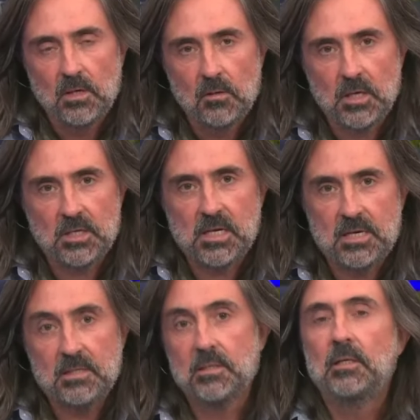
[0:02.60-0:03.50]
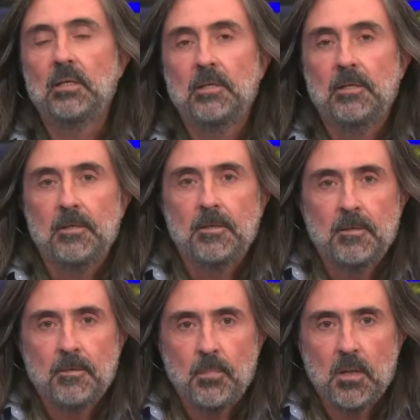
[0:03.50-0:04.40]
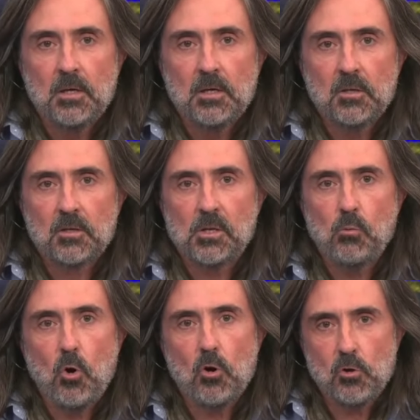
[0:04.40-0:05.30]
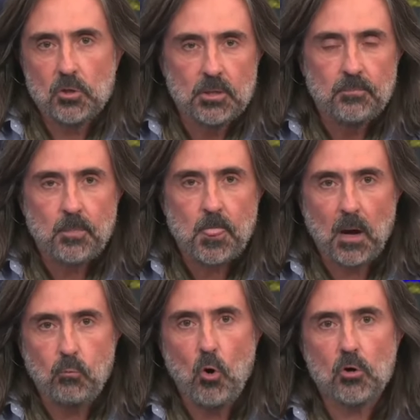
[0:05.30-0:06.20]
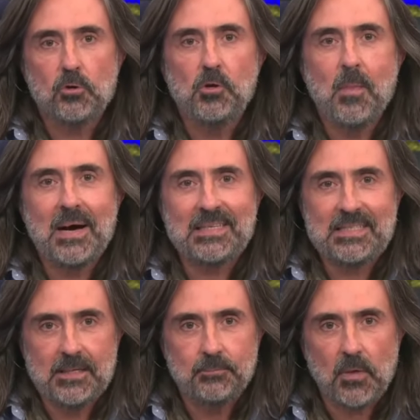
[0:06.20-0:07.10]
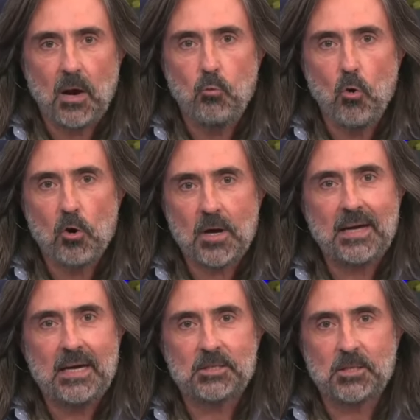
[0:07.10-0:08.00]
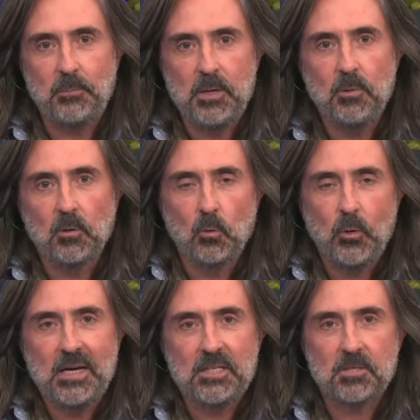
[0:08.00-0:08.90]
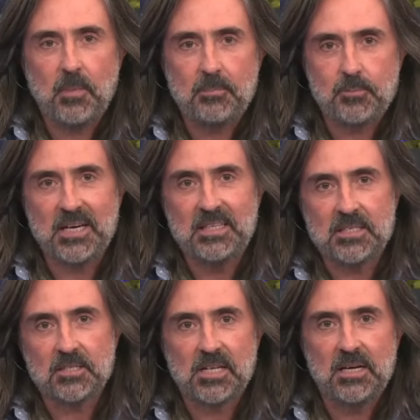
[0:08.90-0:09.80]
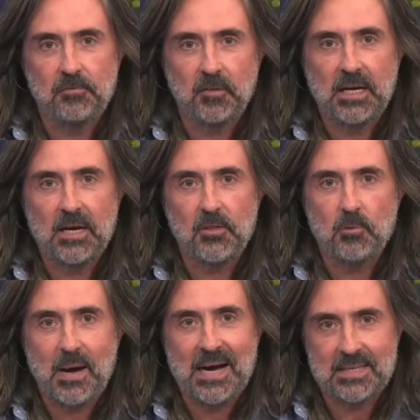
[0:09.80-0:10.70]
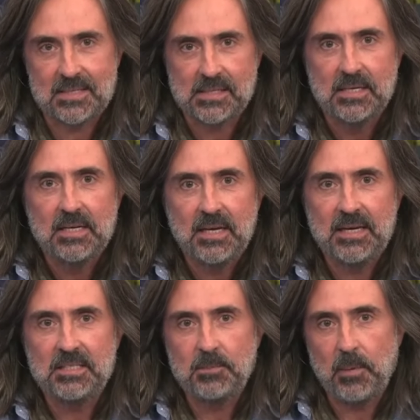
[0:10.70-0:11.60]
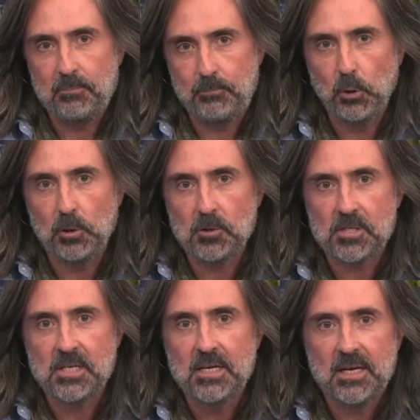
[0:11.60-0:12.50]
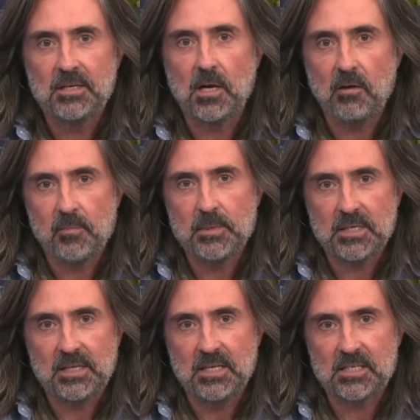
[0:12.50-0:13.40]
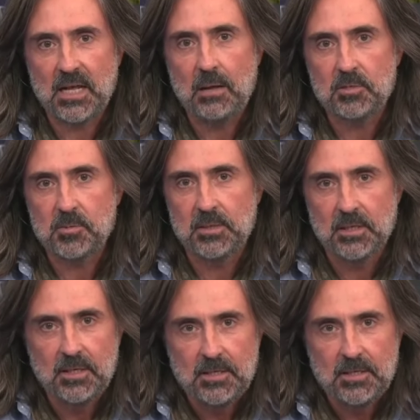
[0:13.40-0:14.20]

Thanks, Aaron. There's a war on humanity, a war against the people waged by predators and philanthropaths, aided by poodles in government and the establishment.